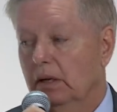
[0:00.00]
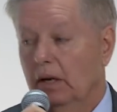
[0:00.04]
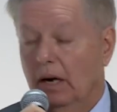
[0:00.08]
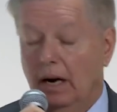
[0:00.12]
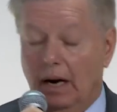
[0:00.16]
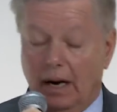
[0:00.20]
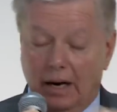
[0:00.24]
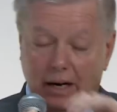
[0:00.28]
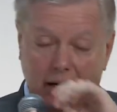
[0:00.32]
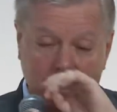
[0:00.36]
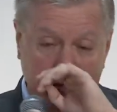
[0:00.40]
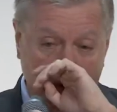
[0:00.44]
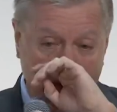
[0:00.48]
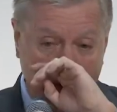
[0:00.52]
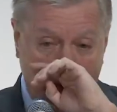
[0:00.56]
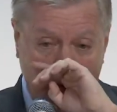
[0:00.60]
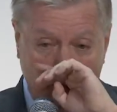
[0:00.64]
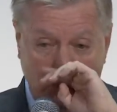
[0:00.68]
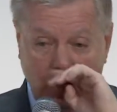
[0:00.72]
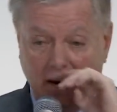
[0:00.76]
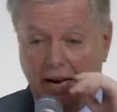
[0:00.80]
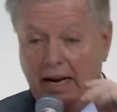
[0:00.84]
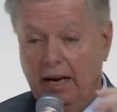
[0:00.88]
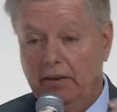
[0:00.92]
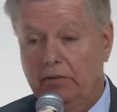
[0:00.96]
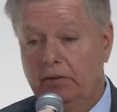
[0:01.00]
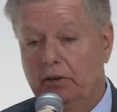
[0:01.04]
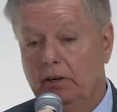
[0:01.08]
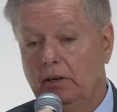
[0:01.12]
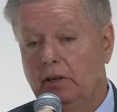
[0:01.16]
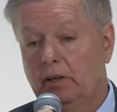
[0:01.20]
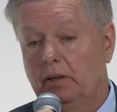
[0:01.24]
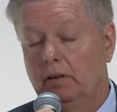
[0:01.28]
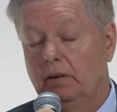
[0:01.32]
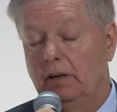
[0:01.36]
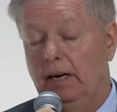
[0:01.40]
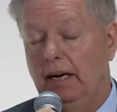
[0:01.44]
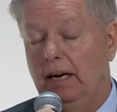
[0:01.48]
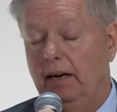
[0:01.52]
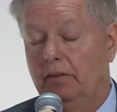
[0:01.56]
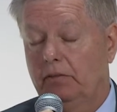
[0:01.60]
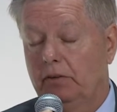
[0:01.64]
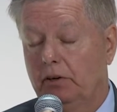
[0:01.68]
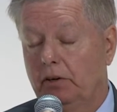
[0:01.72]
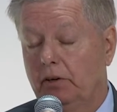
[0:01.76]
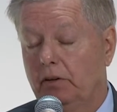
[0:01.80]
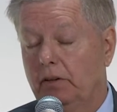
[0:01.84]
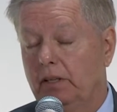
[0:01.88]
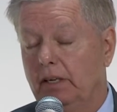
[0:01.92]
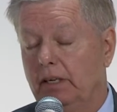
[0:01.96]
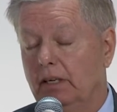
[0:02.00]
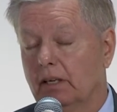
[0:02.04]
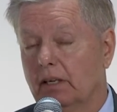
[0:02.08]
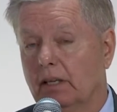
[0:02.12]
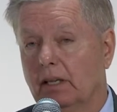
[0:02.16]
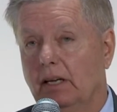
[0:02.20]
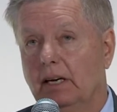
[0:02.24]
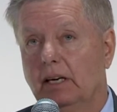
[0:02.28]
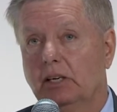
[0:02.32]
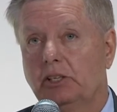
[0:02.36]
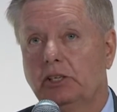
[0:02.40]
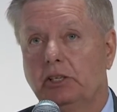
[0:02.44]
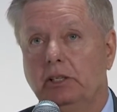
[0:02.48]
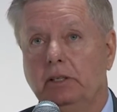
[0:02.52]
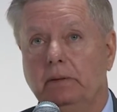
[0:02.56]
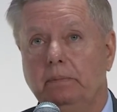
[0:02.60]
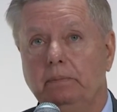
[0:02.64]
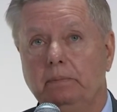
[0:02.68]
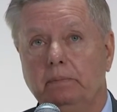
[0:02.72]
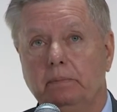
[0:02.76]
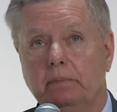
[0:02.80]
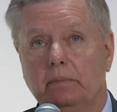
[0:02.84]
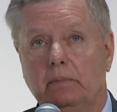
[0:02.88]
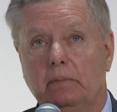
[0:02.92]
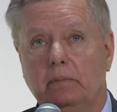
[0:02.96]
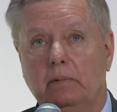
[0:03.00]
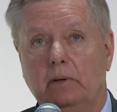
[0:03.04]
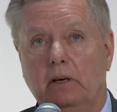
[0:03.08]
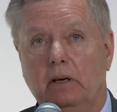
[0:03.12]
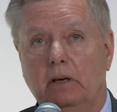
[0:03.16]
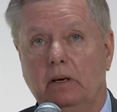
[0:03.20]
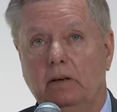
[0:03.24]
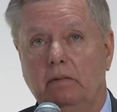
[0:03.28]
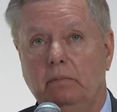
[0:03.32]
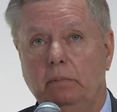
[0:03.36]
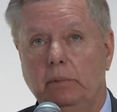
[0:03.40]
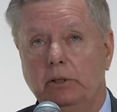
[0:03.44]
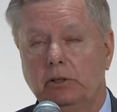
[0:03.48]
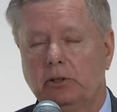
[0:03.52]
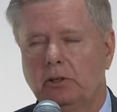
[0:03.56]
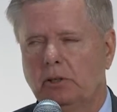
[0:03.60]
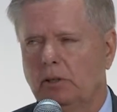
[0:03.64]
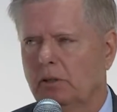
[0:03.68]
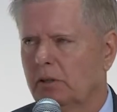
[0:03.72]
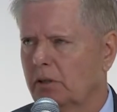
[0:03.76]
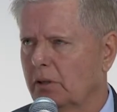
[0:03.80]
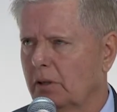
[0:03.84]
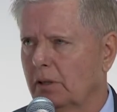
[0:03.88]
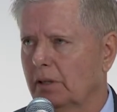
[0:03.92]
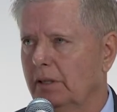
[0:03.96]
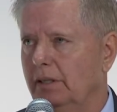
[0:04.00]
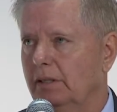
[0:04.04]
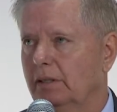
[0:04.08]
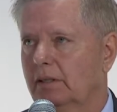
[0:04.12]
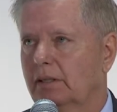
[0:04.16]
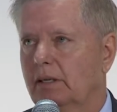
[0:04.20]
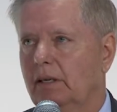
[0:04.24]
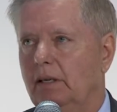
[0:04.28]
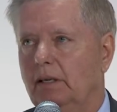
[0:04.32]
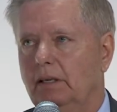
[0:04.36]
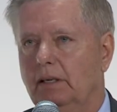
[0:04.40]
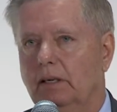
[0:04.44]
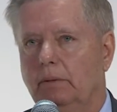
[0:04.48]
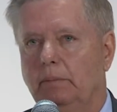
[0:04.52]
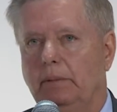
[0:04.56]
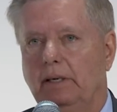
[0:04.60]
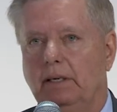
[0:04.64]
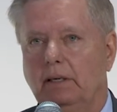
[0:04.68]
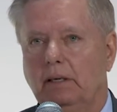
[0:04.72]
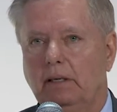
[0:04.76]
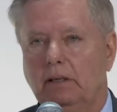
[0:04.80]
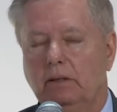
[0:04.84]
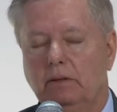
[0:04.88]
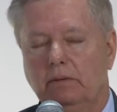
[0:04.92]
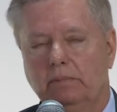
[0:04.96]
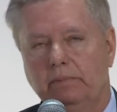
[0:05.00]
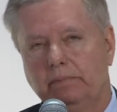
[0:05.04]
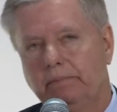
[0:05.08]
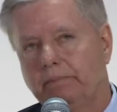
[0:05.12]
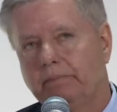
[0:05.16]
After the election of Mr. Zelensky, I mean,